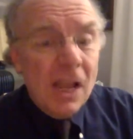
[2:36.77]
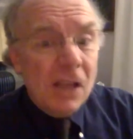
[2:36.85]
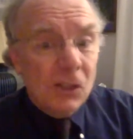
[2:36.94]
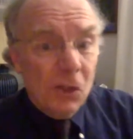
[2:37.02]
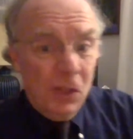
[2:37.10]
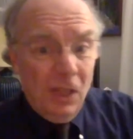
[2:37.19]

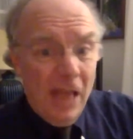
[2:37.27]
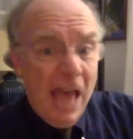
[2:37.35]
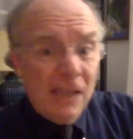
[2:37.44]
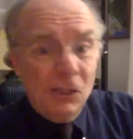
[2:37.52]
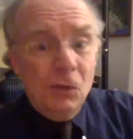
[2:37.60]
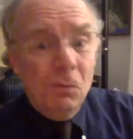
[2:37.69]
So the
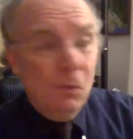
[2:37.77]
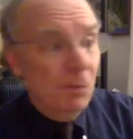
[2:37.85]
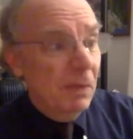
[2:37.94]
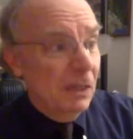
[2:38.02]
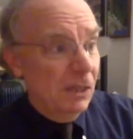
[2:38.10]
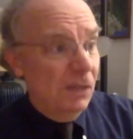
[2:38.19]
last 2
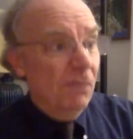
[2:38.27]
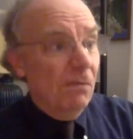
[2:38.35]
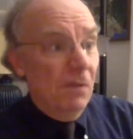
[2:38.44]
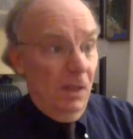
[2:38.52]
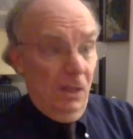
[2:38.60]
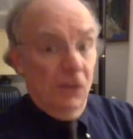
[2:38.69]
movements,
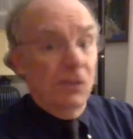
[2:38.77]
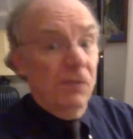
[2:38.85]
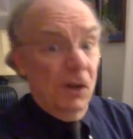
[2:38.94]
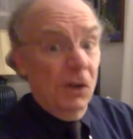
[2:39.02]
there's a very